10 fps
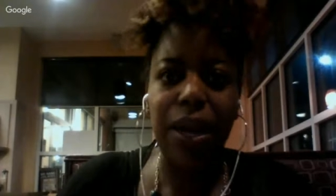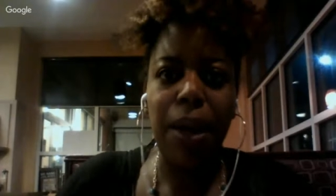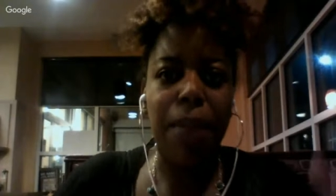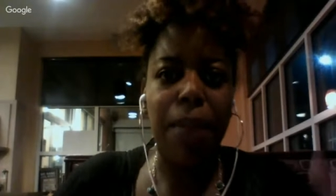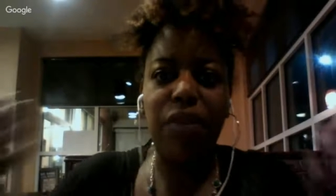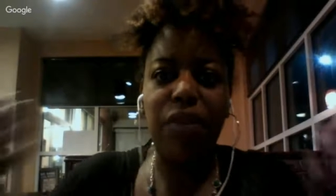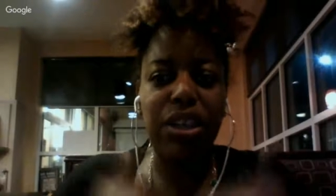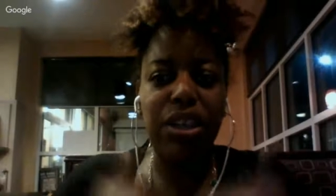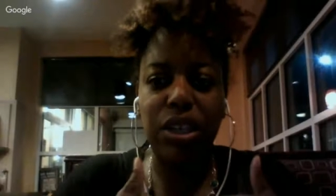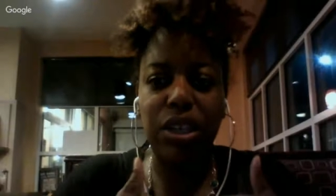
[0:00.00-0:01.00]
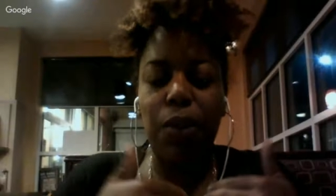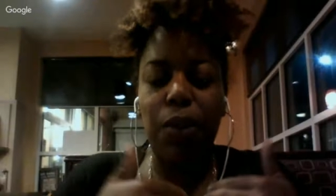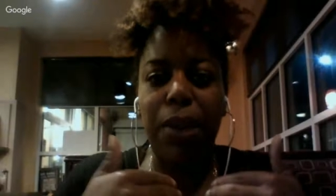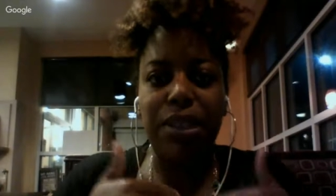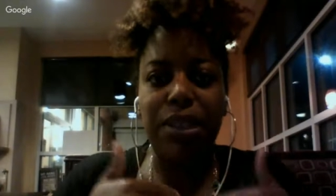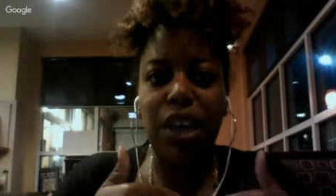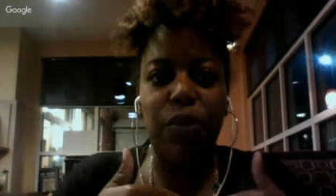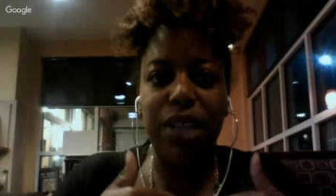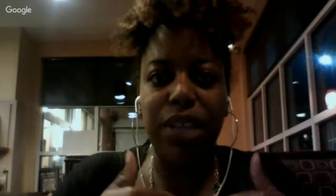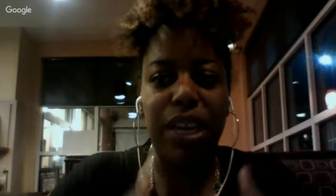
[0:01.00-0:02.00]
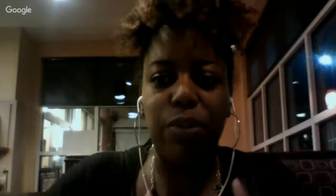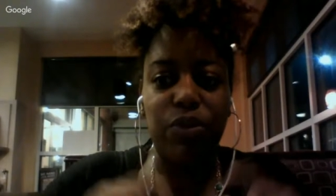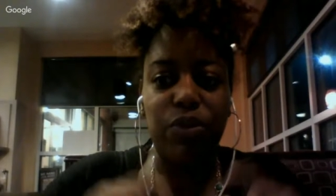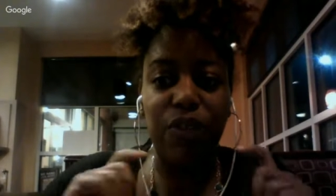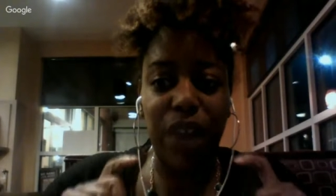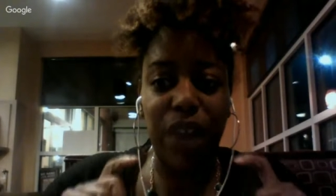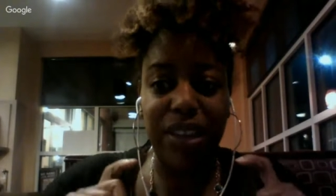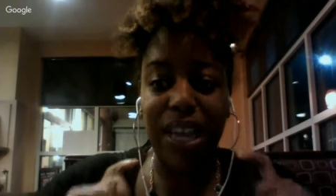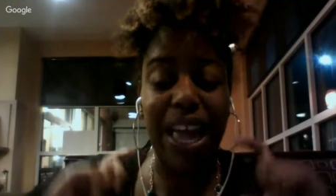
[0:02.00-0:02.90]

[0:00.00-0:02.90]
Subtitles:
My relationship with myself was reflecting